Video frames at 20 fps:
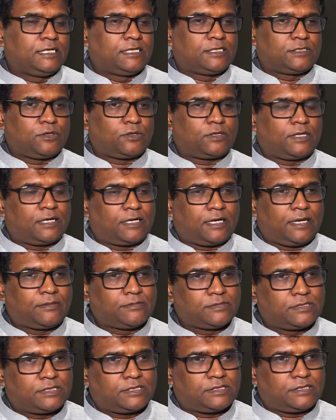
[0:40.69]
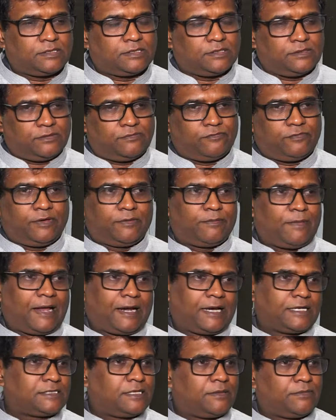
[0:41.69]
So the times we
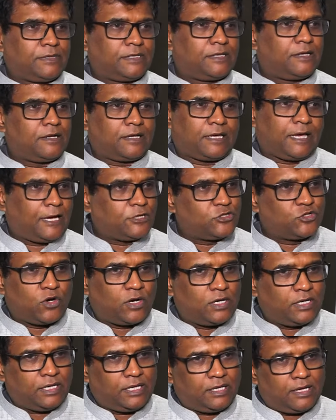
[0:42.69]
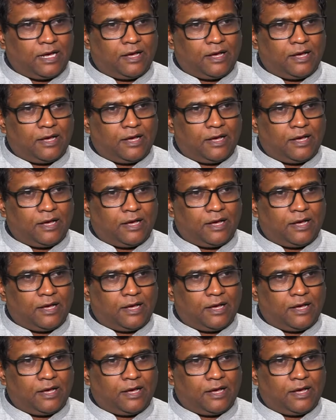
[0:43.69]
manage them in the casualty.